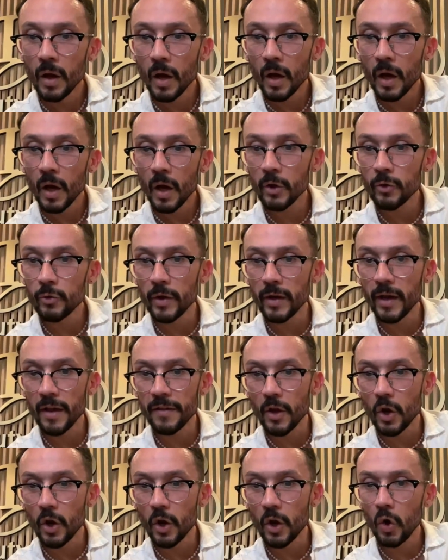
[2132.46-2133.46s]
How do I
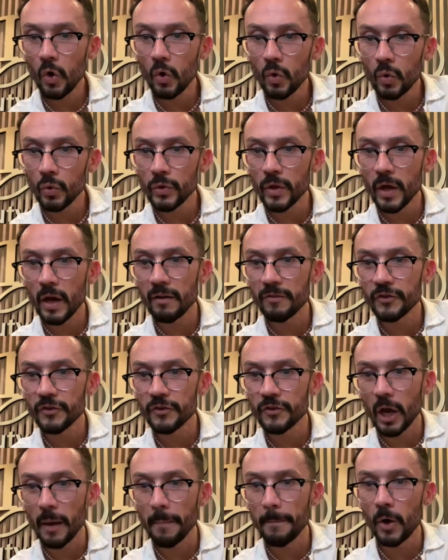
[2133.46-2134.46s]
get the code
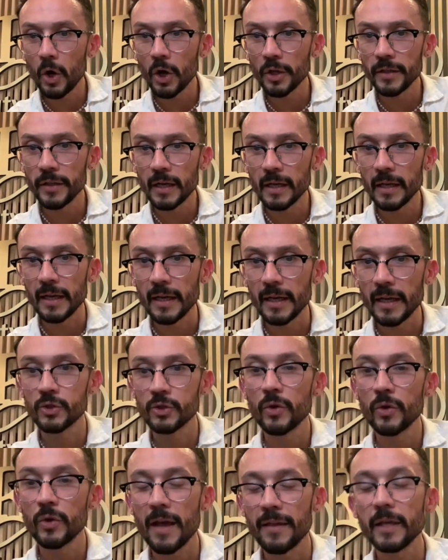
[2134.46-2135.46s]
after I bought the class
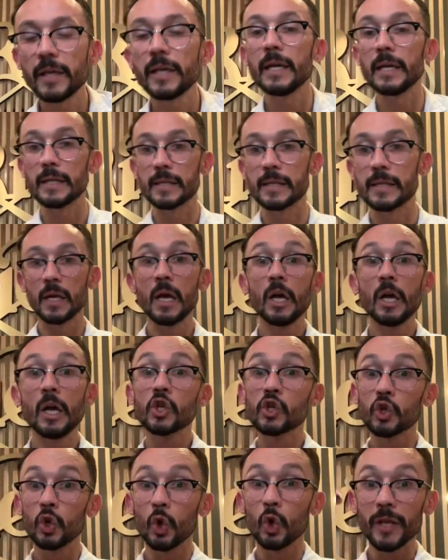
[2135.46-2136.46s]
to get the kits?
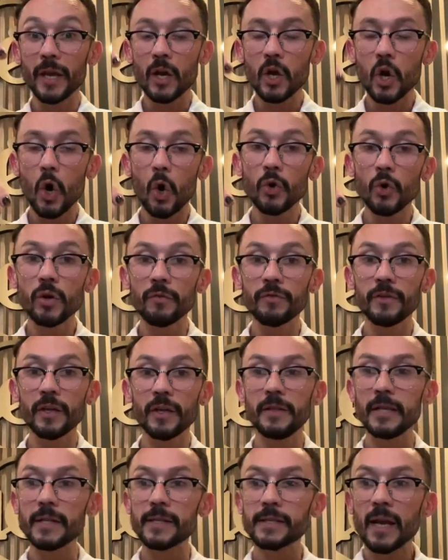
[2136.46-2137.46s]
So the code of the
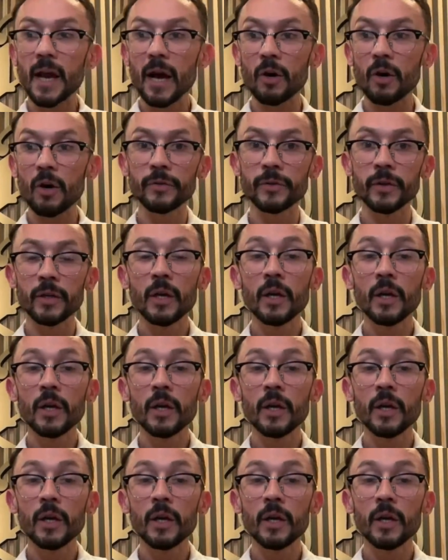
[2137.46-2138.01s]
discount